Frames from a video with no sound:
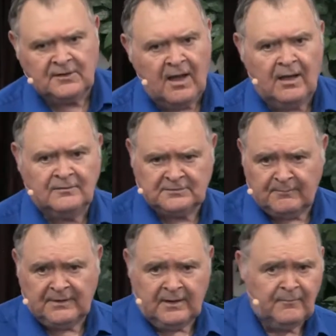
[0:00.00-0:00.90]
God. Some
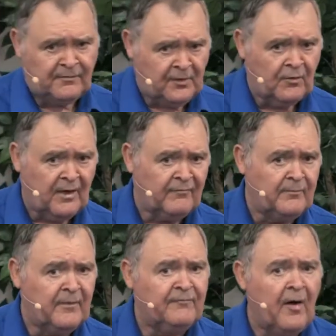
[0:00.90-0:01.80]
of them, a third of them
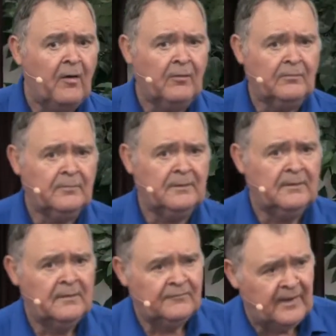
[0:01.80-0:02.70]
that
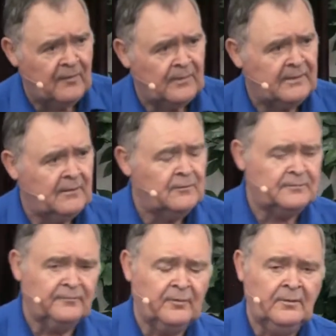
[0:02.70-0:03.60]
fell with
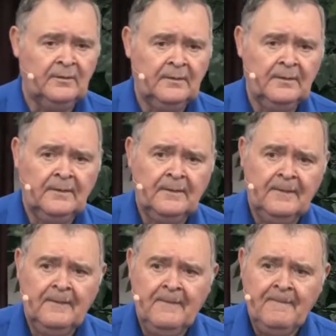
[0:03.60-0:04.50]
Lucifer.
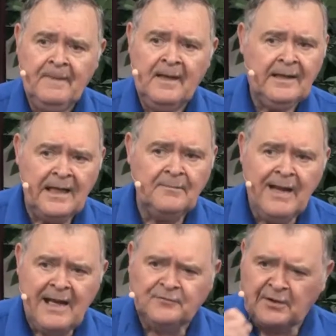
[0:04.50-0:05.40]
And I can't
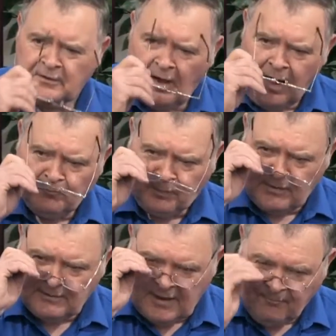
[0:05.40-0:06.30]
imagine God
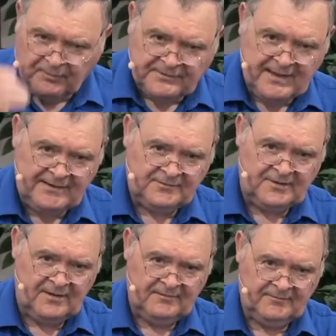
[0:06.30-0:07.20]
putting up with that
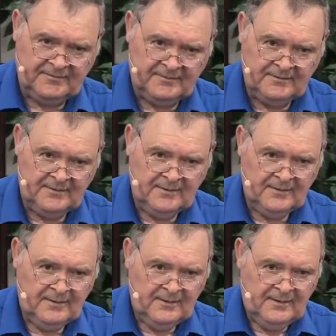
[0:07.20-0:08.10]
stuff.
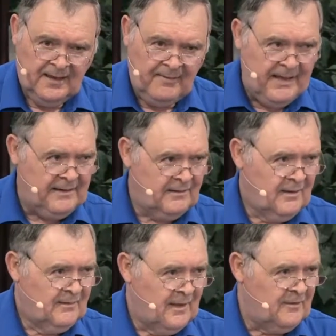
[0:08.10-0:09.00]
I mean,
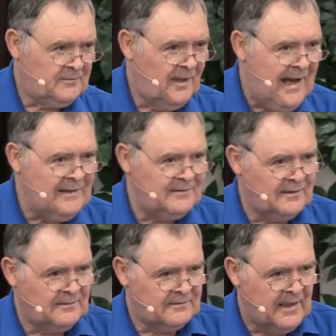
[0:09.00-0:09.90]
there's
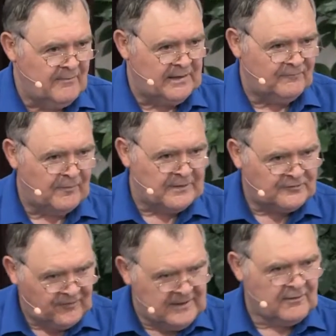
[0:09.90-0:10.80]
lightning coming from his
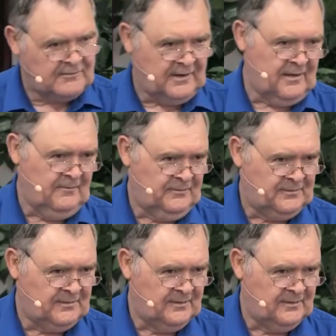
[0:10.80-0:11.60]
fingertips.